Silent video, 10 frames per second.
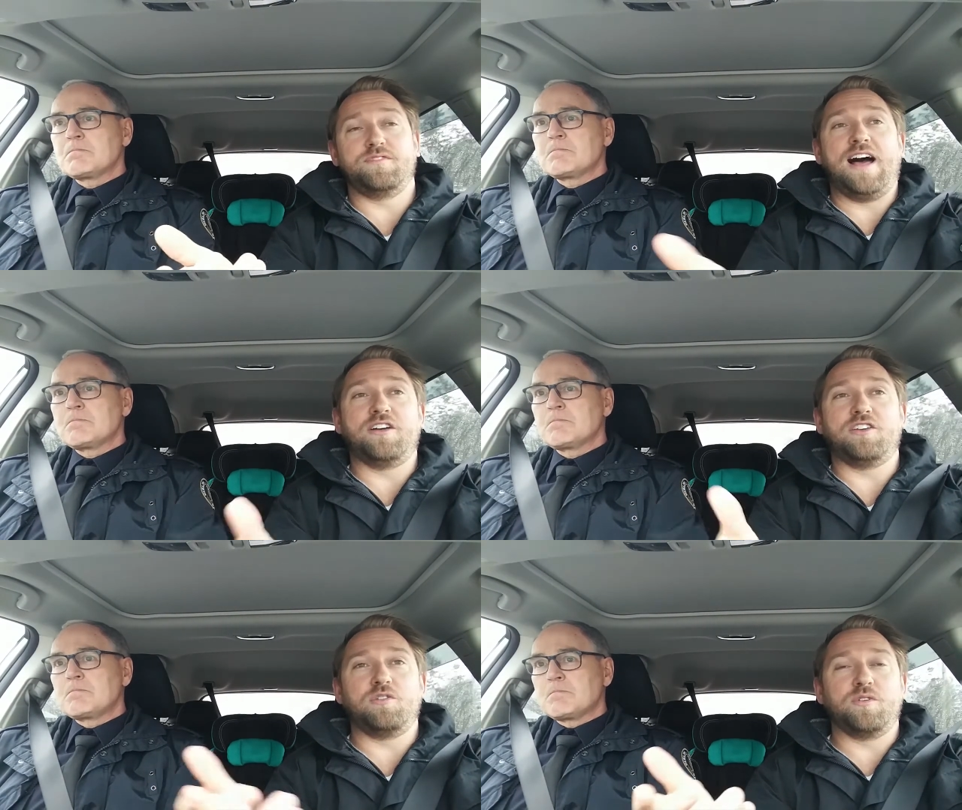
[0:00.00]

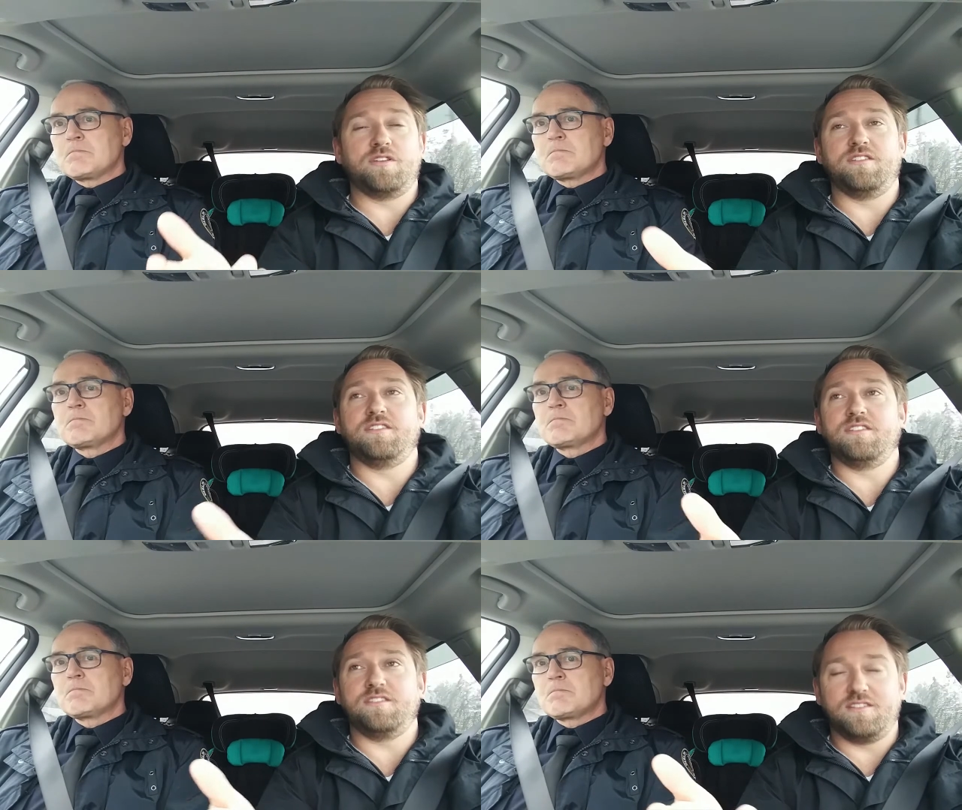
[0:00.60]
Speaker 1: value in
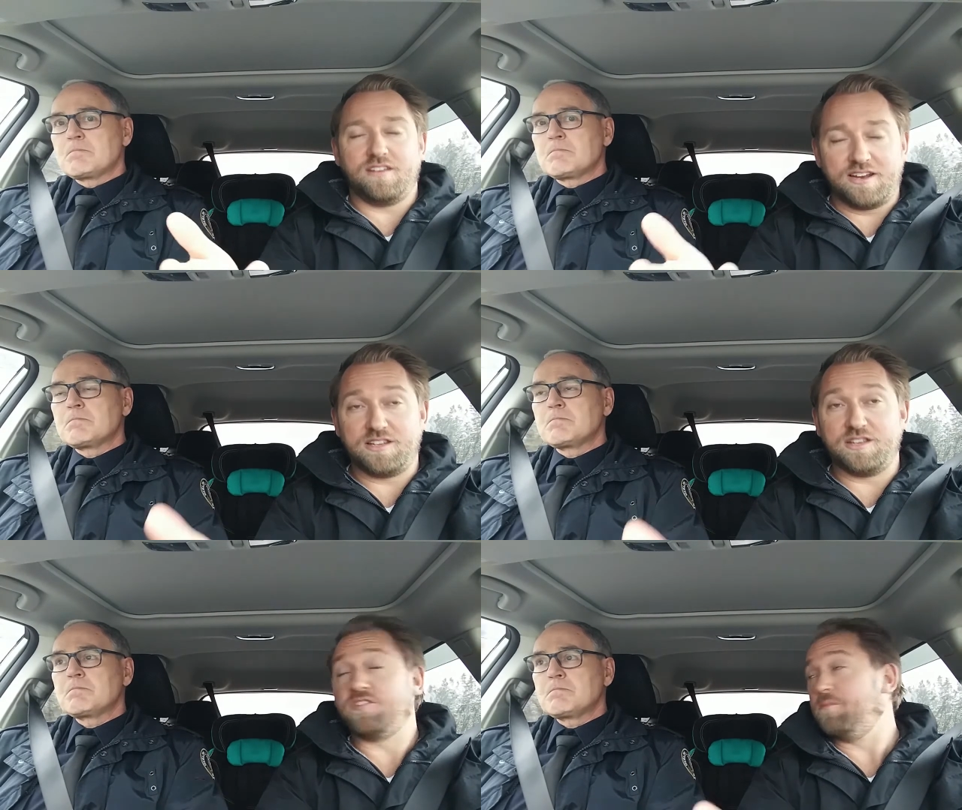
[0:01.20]
an
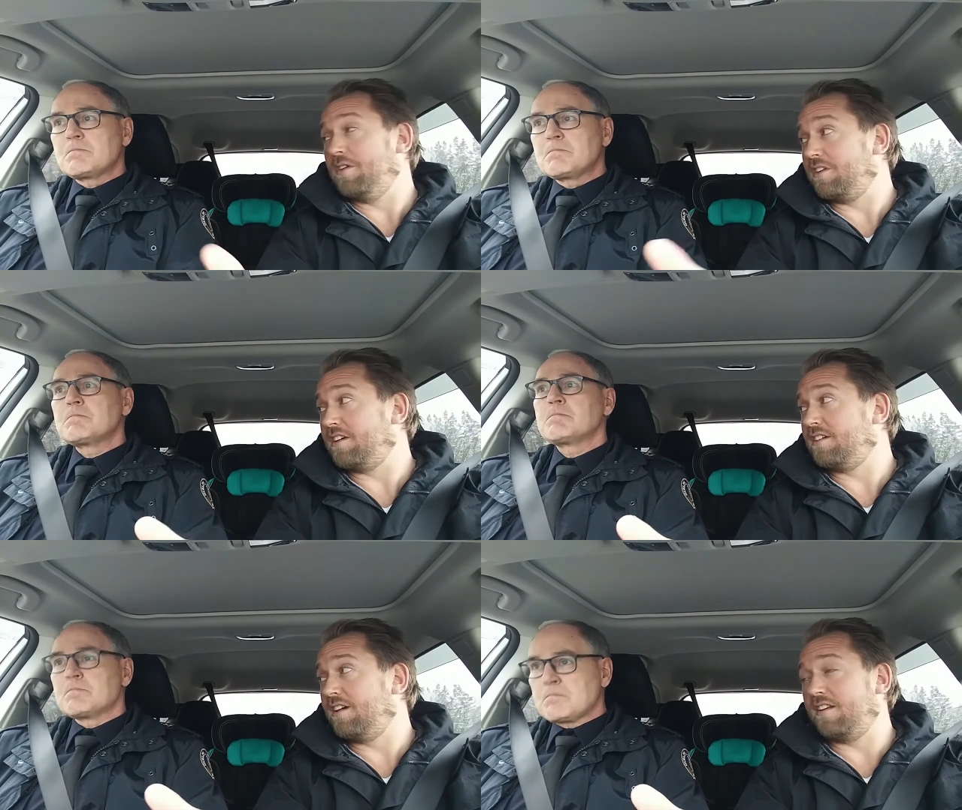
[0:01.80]
idea of humility,
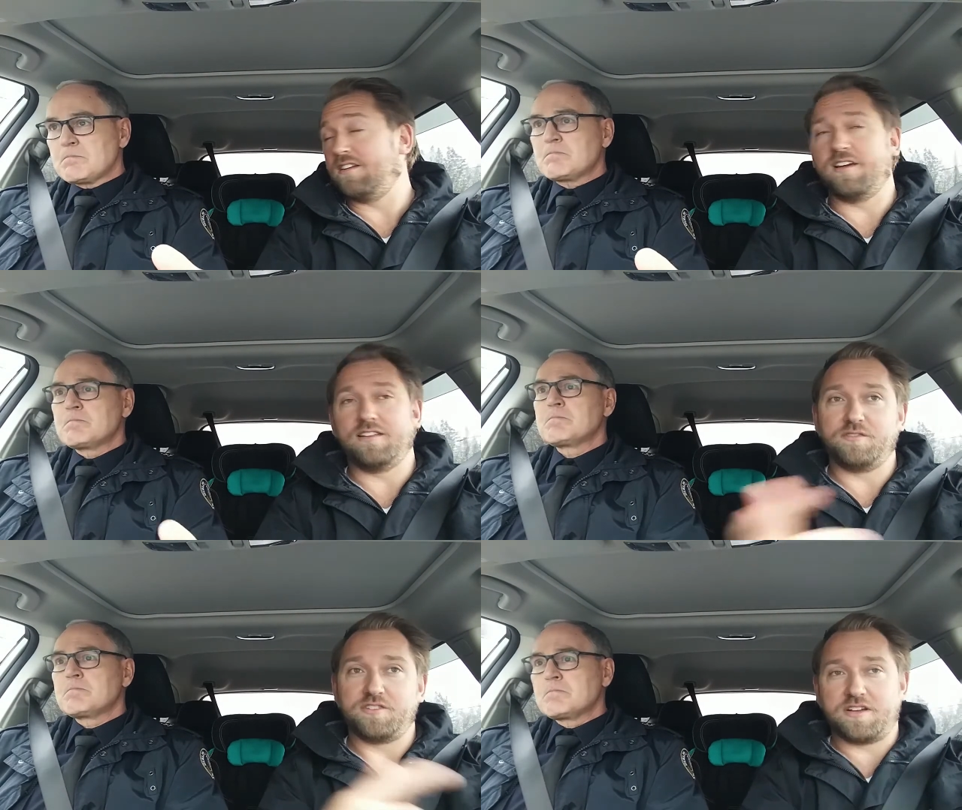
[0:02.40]
and I'd
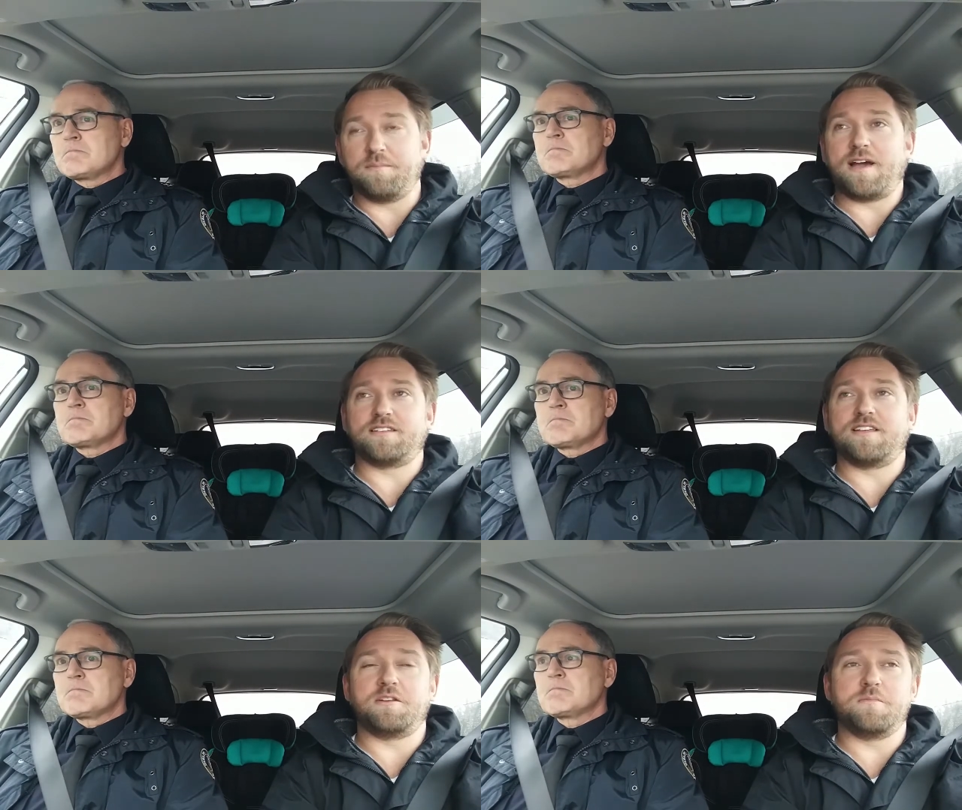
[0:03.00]
love to come back to
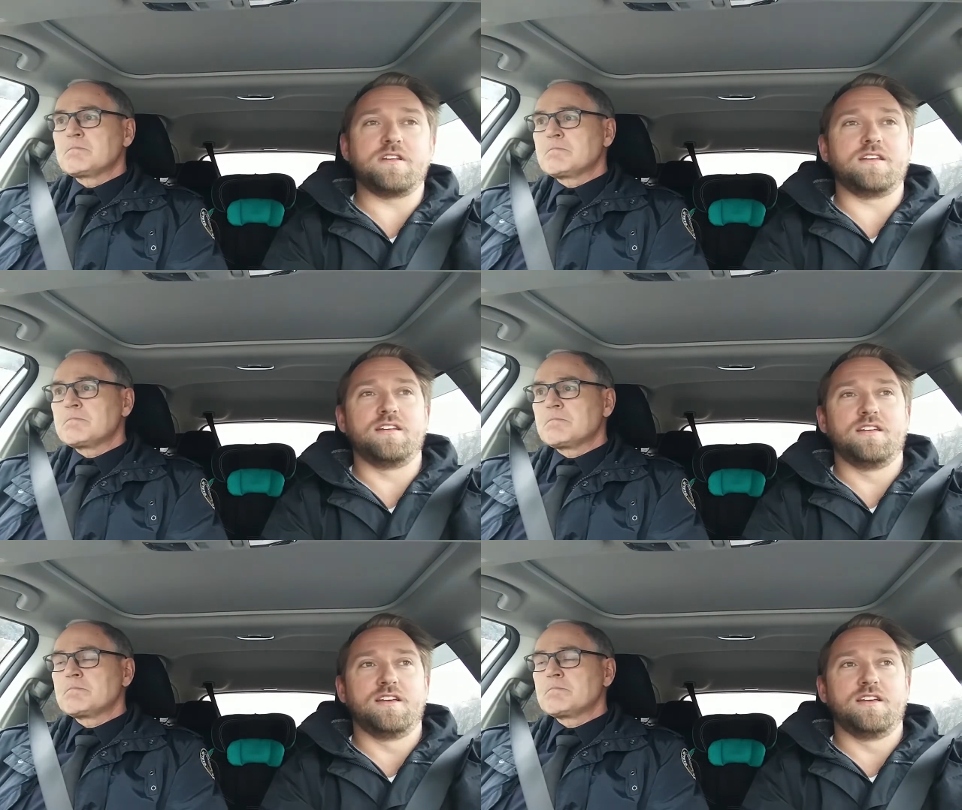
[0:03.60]
that in a minute.